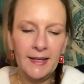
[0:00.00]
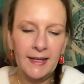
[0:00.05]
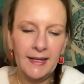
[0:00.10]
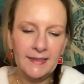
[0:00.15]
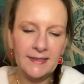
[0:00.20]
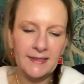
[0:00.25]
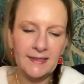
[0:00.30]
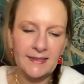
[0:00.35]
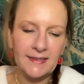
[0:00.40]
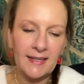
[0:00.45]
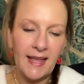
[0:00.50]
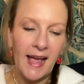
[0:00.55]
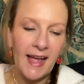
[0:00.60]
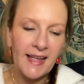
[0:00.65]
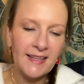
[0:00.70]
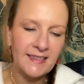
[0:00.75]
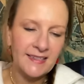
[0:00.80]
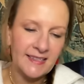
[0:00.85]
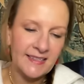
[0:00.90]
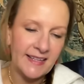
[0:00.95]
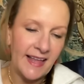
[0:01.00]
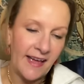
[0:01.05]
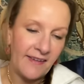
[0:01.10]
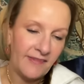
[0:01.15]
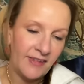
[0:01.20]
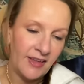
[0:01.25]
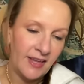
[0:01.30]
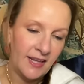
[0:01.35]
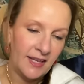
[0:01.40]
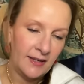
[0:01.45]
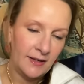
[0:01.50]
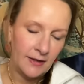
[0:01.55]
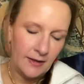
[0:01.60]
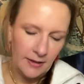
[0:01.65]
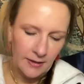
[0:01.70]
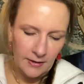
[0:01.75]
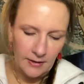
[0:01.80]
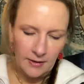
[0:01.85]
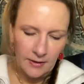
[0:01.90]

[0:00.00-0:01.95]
It's a size 7